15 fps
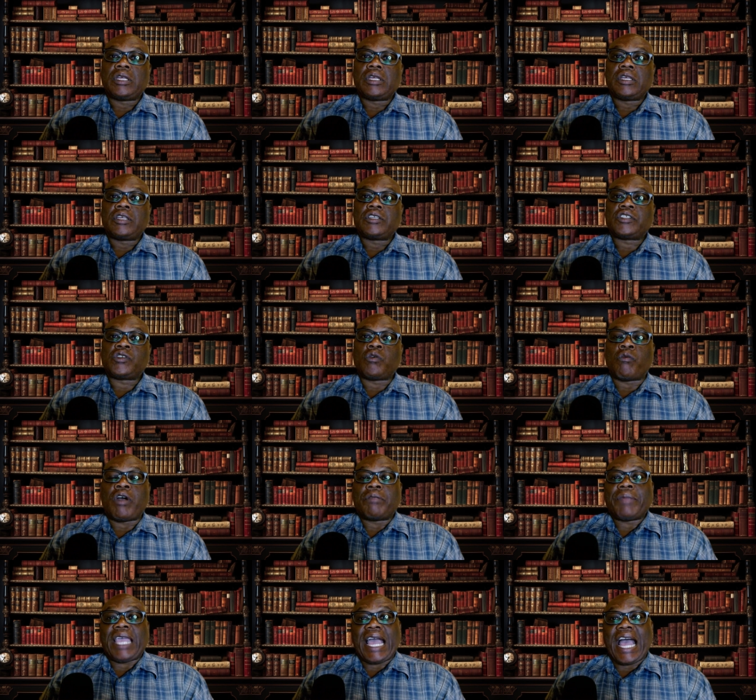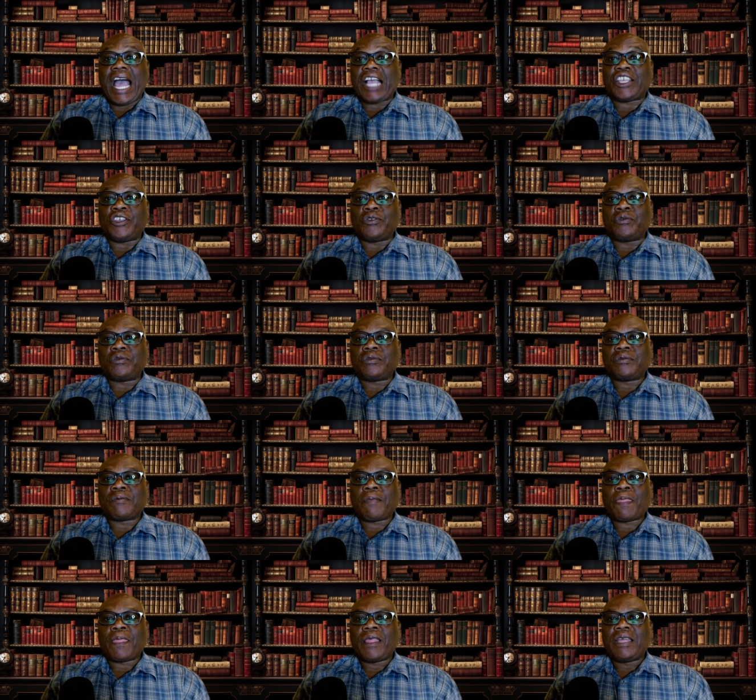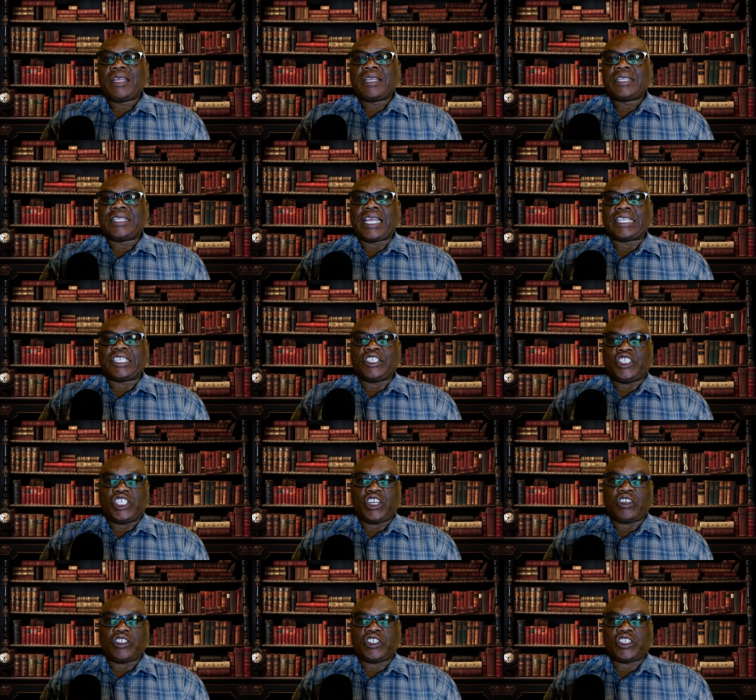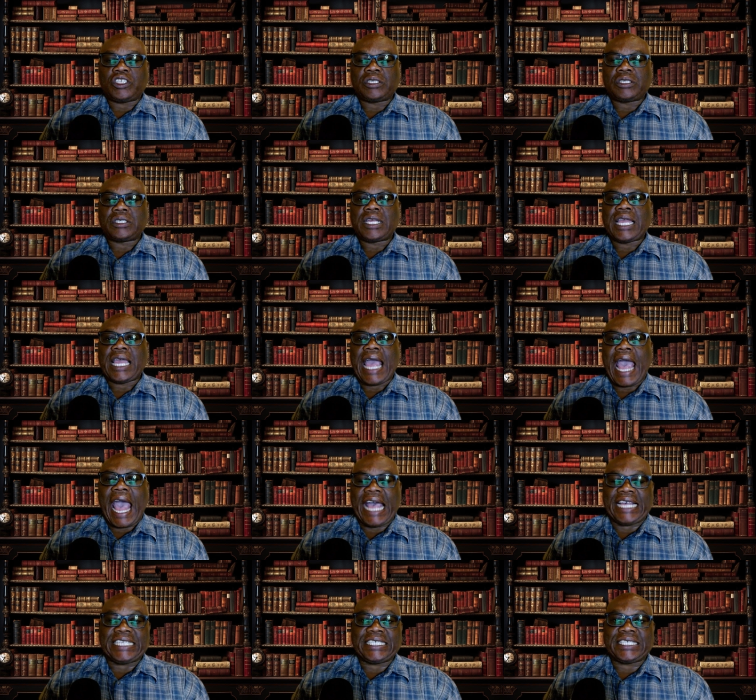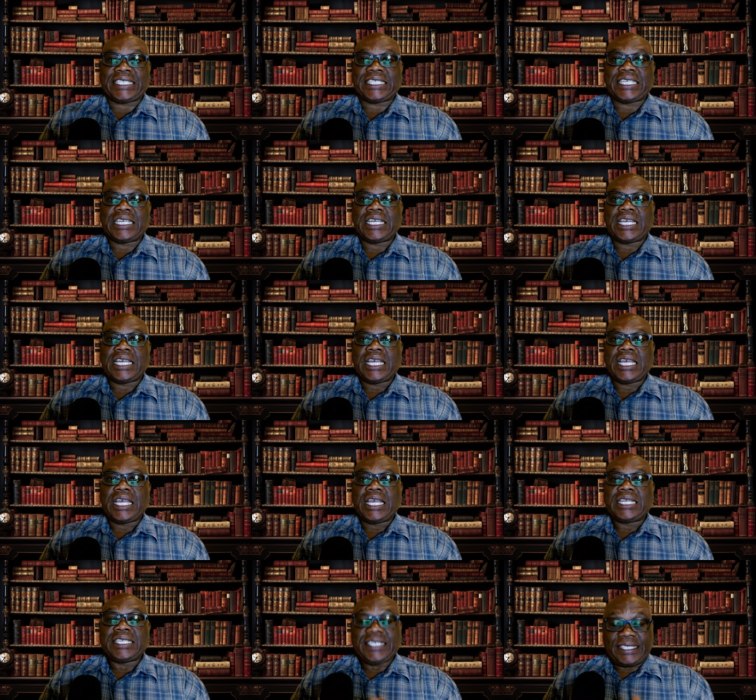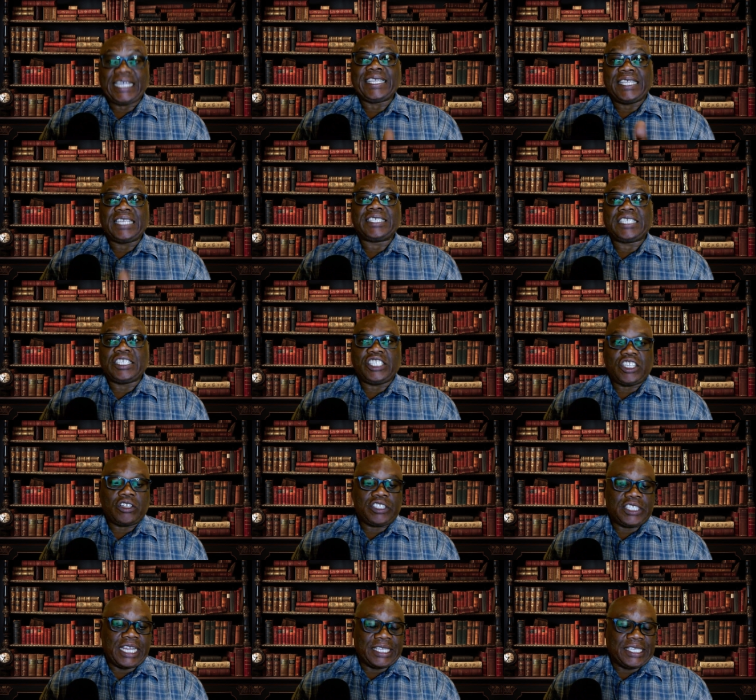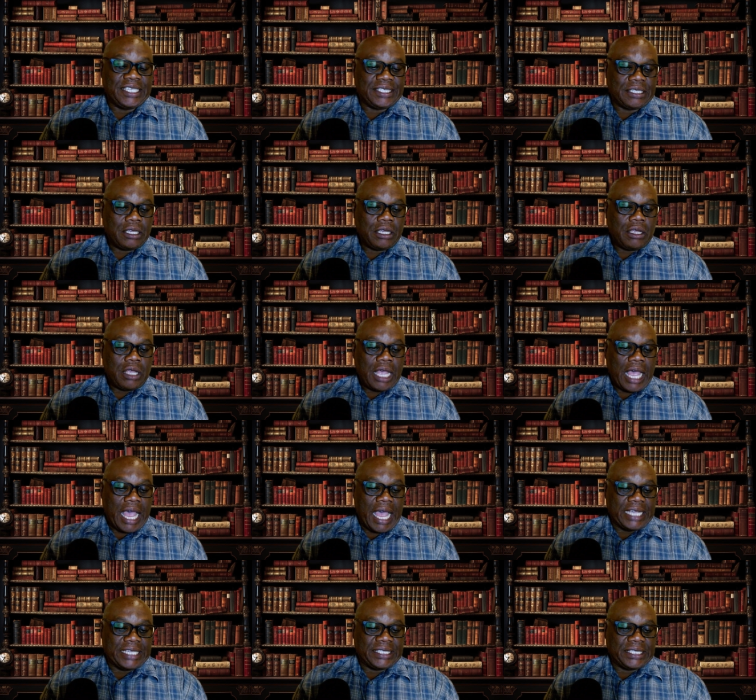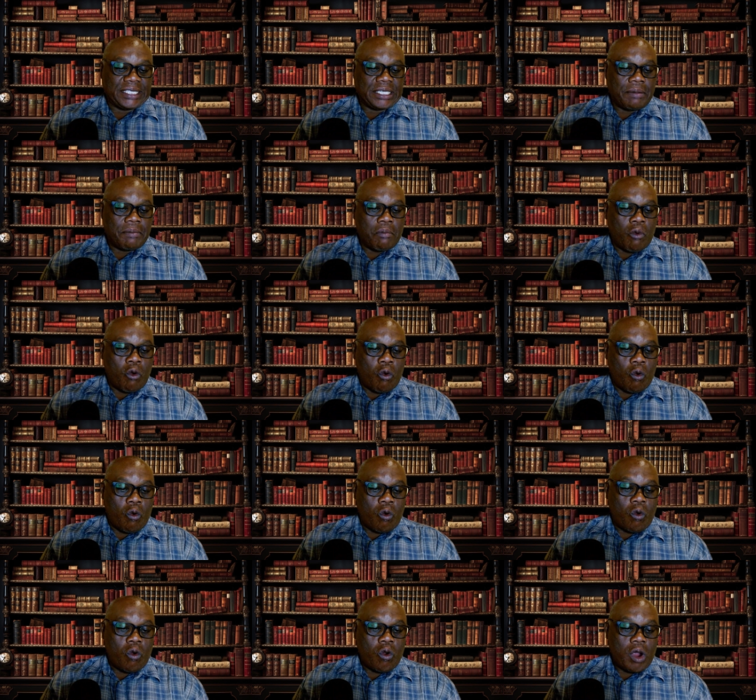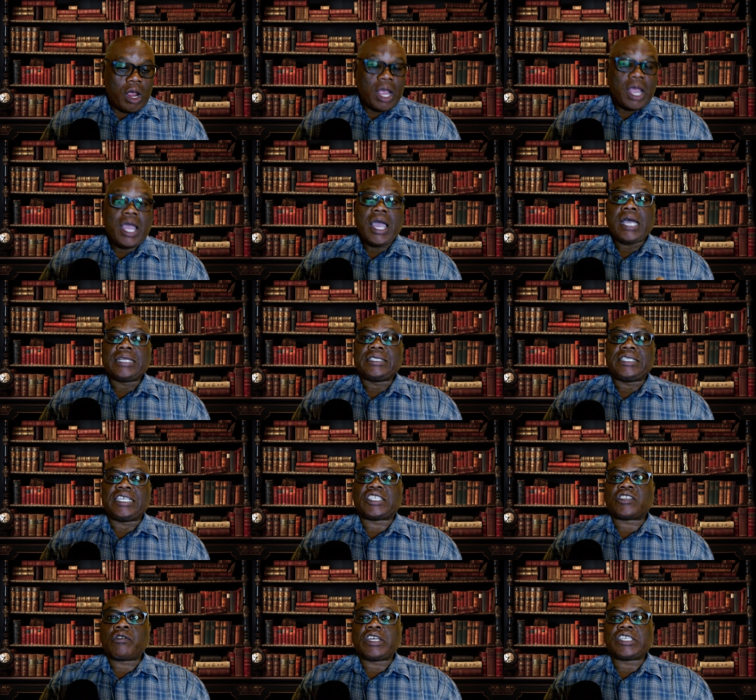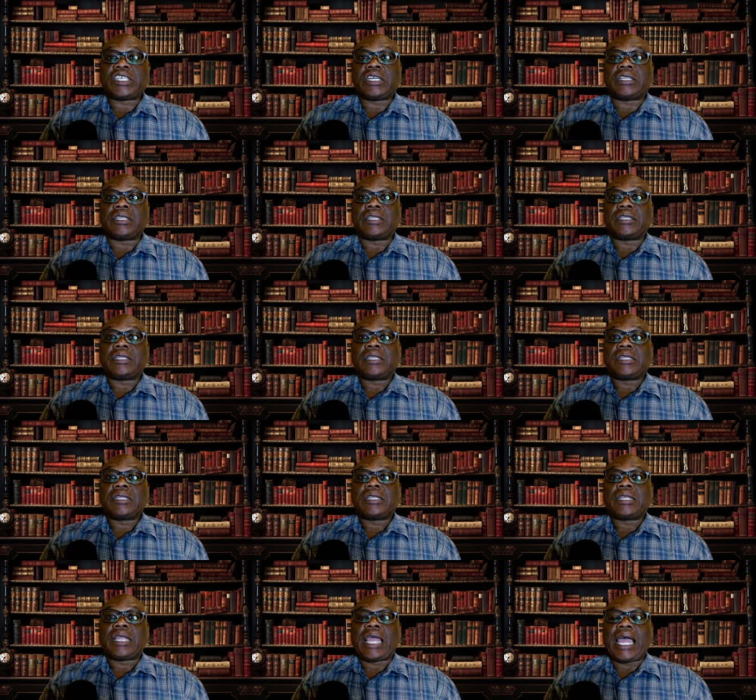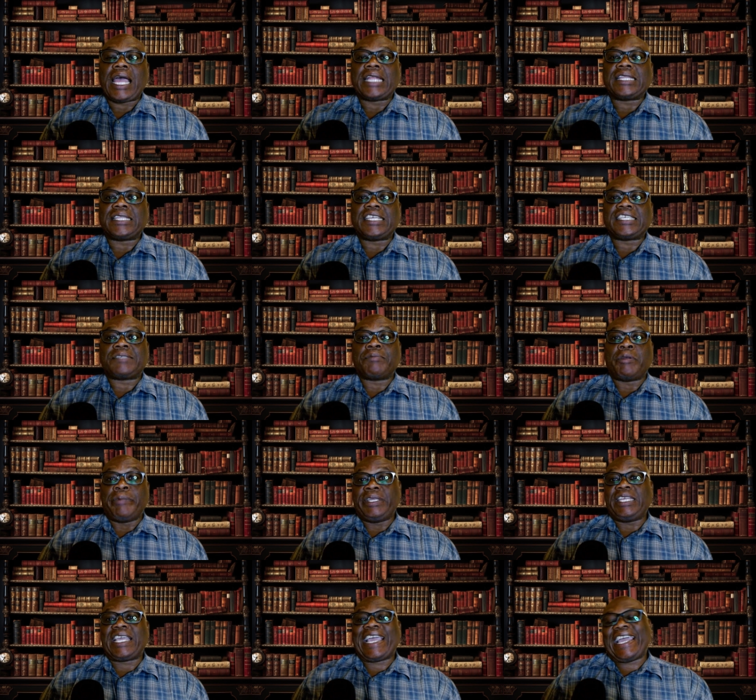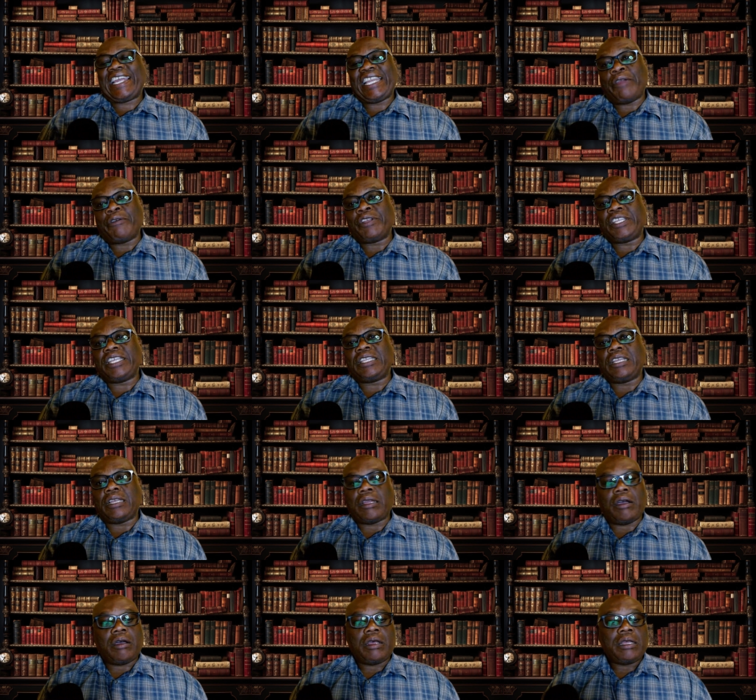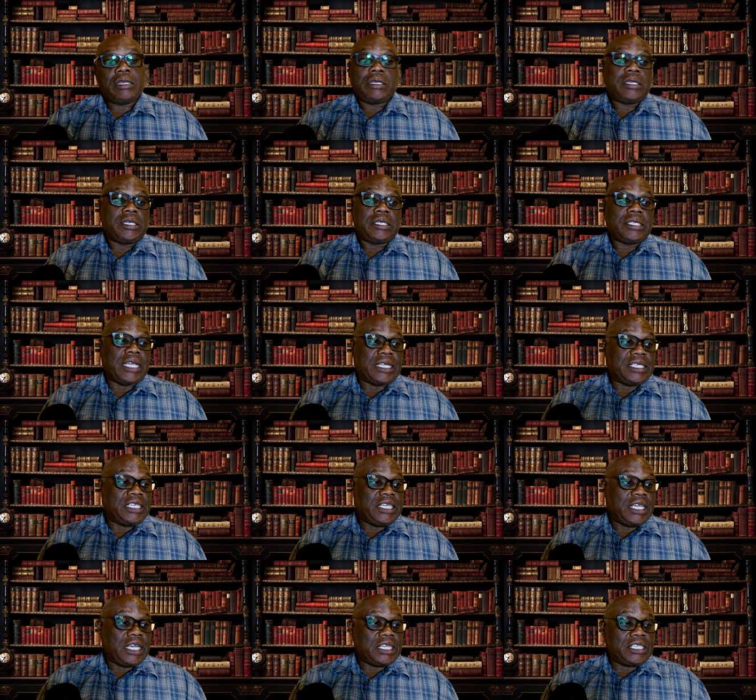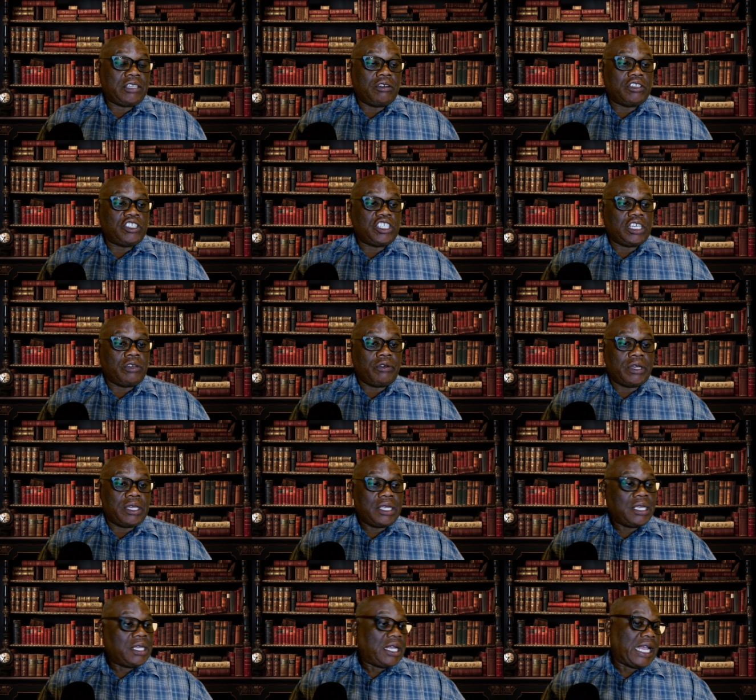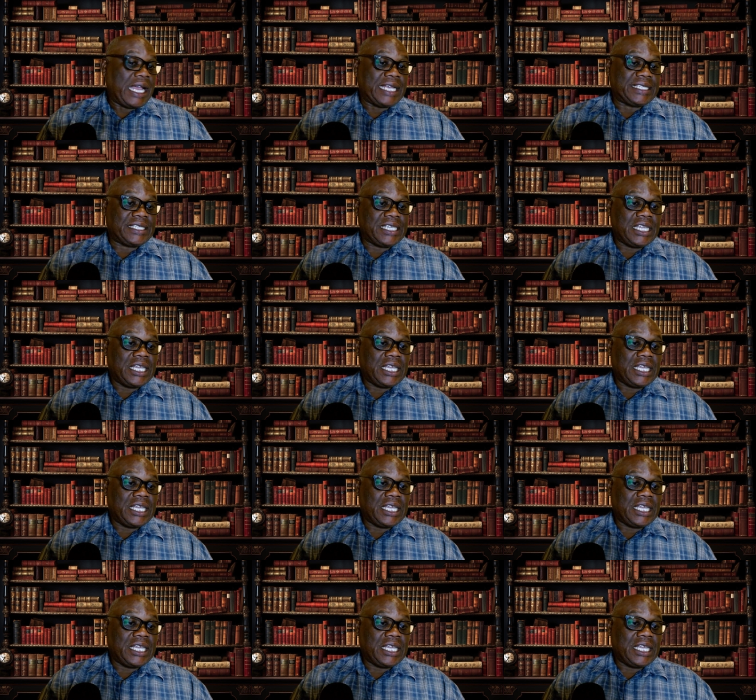So one may argue that the judge has, the sentencing judge that is, has more discretion, and this may be the clarity in the law that the Attorney General has